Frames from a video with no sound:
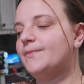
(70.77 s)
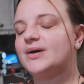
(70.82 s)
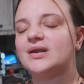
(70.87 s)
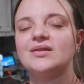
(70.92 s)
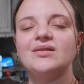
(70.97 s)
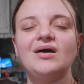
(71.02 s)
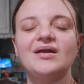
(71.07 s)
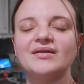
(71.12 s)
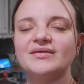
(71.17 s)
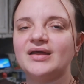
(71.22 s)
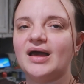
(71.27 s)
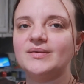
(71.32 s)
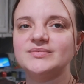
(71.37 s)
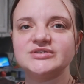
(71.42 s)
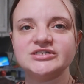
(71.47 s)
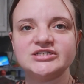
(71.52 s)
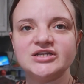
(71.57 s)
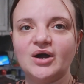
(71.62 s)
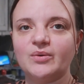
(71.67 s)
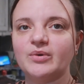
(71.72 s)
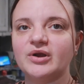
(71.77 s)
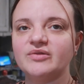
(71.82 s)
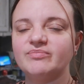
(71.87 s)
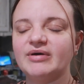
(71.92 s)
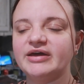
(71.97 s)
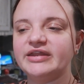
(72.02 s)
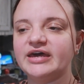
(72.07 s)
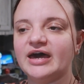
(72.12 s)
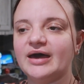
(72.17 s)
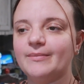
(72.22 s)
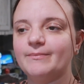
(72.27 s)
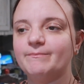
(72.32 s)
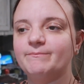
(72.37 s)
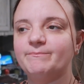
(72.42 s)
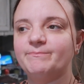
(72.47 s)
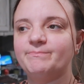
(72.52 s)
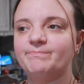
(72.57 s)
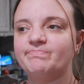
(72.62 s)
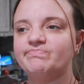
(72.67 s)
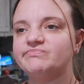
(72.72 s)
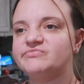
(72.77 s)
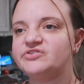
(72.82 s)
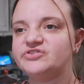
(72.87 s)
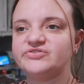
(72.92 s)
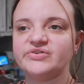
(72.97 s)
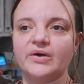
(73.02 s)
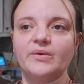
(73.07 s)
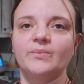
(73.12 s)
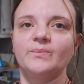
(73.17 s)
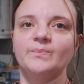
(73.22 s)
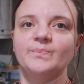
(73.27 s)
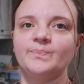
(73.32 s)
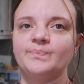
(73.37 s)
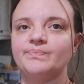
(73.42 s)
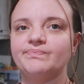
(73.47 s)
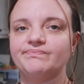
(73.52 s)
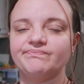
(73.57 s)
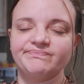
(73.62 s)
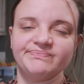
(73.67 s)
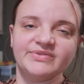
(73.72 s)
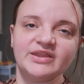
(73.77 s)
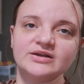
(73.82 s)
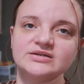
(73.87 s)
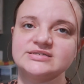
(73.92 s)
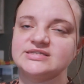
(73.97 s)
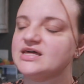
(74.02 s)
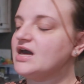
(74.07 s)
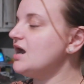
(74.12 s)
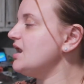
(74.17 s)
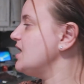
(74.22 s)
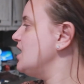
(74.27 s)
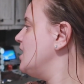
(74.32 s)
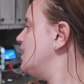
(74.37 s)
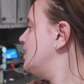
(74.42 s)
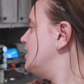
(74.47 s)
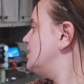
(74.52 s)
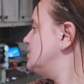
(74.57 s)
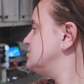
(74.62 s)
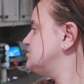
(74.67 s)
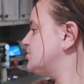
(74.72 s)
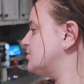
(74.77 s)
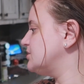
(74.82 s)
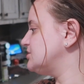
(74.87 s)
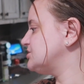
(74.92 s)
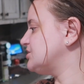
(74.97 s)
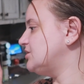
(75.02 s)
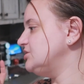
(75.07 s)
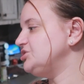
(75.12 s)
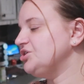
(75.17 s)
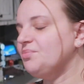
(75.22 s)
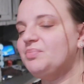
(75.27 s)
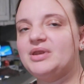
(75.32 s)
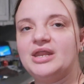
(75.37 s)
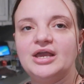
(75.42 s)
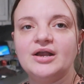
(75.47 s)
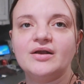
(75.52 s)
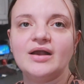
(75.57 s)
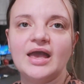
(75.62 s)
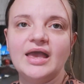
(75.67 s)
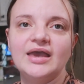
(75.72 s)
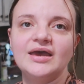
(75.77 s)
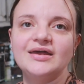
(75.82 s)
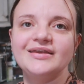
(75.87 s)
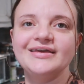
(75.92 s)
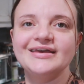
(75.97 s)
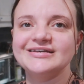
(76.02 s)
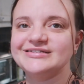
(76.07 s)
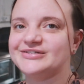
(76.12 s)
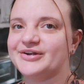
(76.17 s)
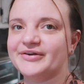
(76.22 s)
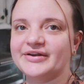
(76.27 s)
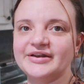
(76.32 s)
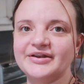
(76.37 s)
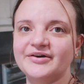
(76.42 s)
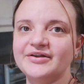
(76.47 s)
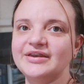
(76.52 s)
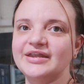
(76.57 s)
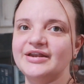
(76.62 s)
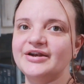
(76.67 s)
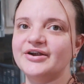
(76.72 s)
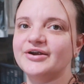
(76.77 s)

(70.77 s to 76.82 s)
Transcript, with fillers: but a lot of times it's not worth my time. So there's that. So we're just gonna jump in here and get started on